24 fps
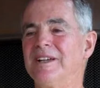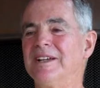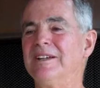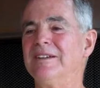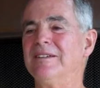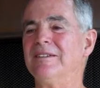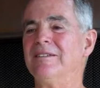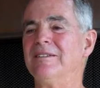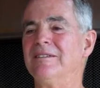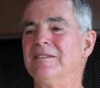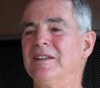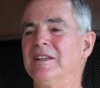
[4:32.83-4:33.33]

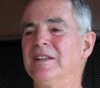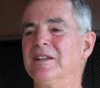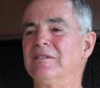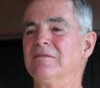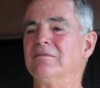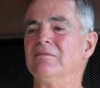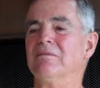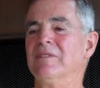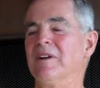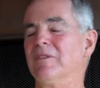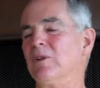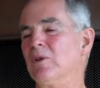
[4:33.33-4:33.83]

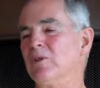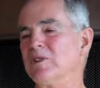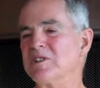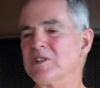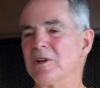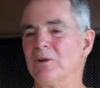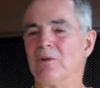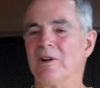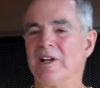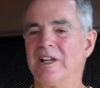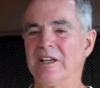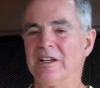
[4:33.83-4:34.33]
and every once
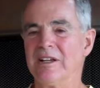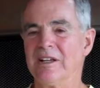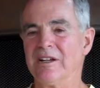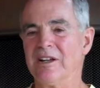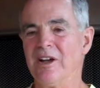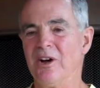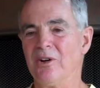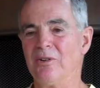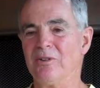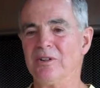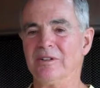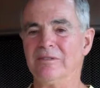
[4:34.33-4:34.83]
in a while you could
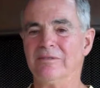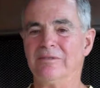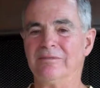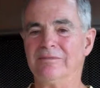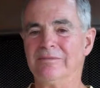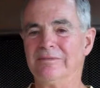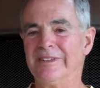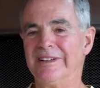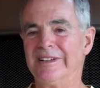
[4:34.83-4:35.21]
go and